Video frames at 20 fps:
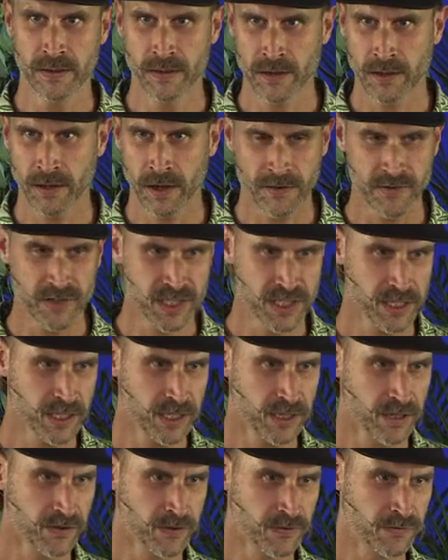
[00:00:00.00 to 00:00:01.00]
the obviously
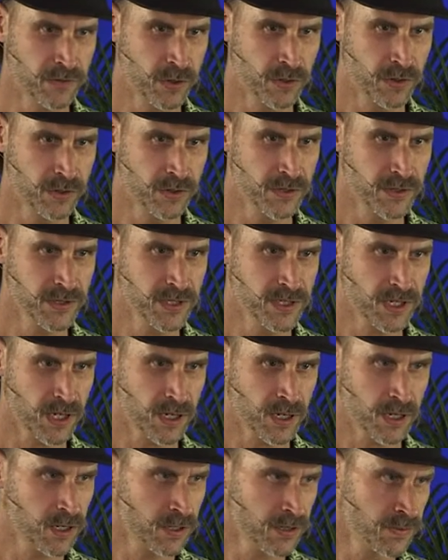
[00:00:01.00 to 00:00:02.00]
the voters
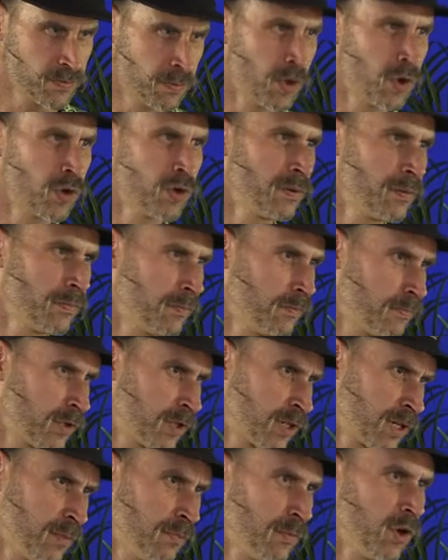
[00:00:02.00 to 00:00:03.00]
are going
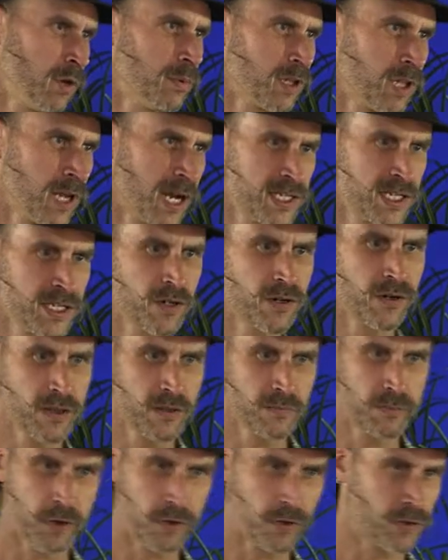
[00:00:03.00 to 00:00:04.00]
to mobilize and go to
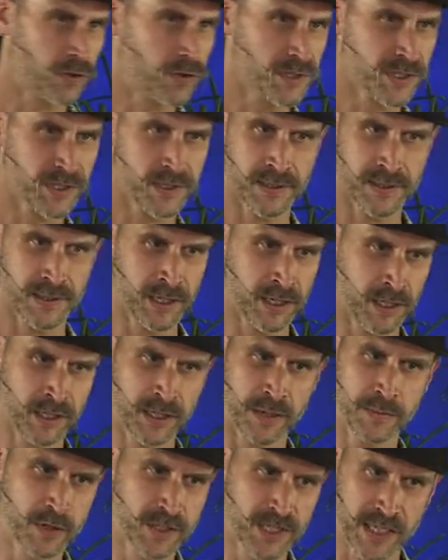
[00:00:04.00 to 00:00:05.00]
the polls on
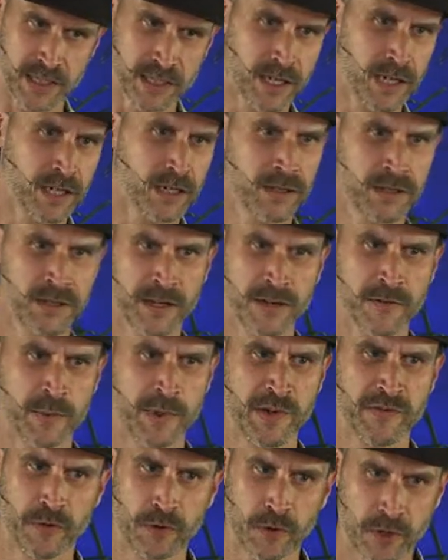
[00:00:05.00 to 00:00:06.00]
numbers like none, never
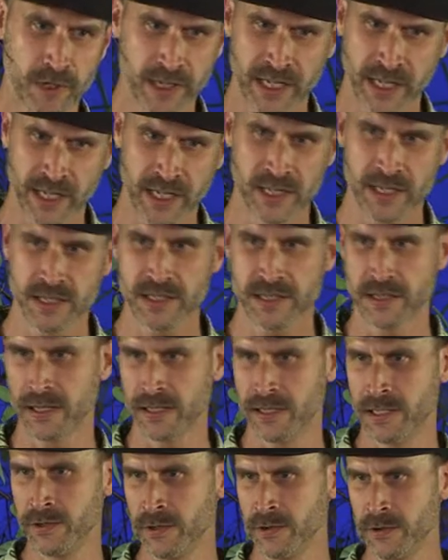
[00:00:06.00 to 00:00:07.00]
before. Kids, the
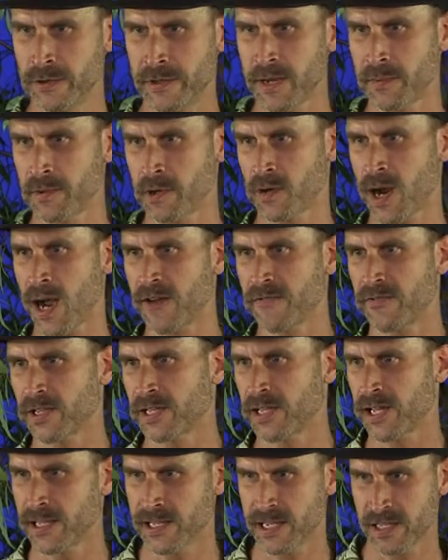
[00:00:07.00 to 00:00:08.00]
youth
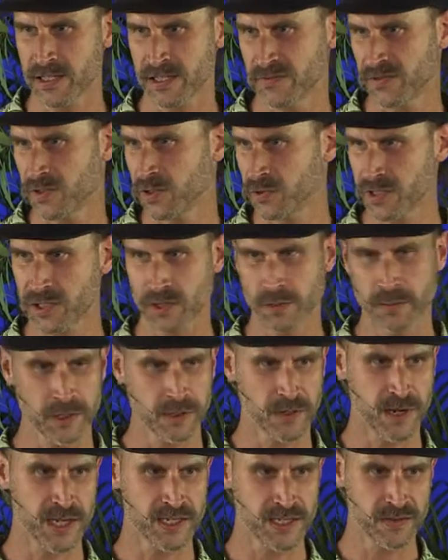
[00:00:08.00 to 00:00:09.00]
demographic that tends to vote so
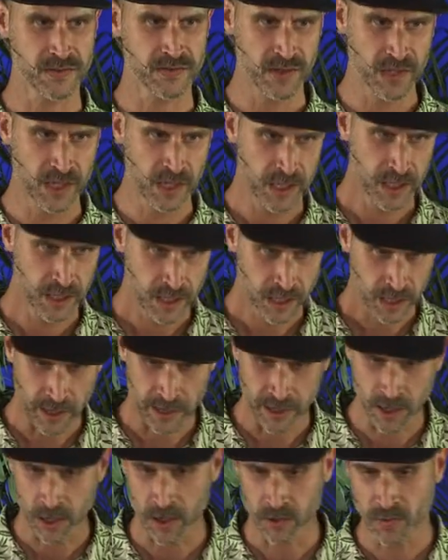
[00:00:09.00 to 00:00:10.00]
progressive
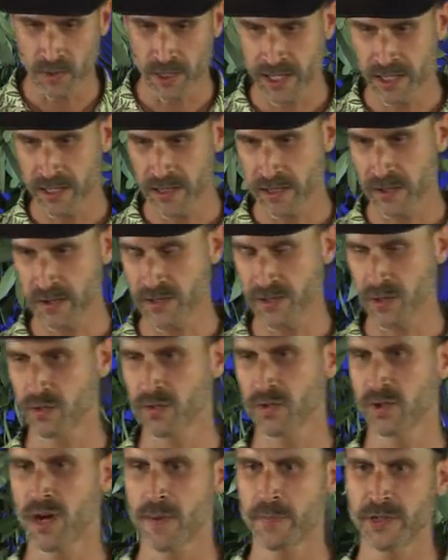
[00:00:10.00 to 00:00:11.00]
on our way, there's a
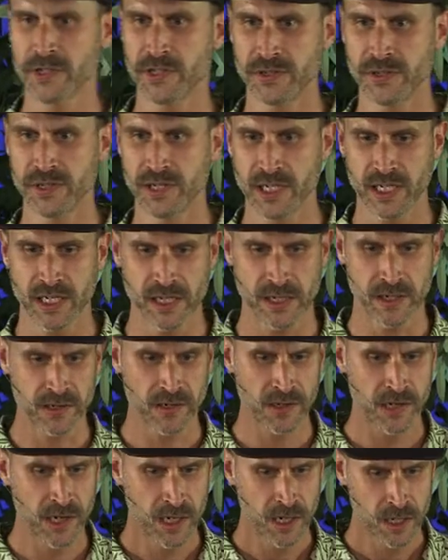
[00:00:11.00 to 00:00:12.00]
real opportunity
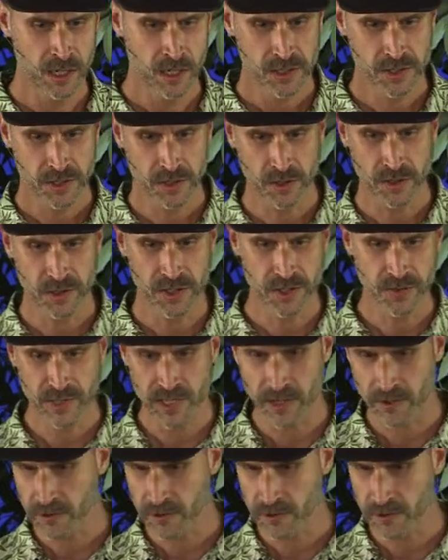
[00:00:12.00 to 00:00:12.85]
here. So there's three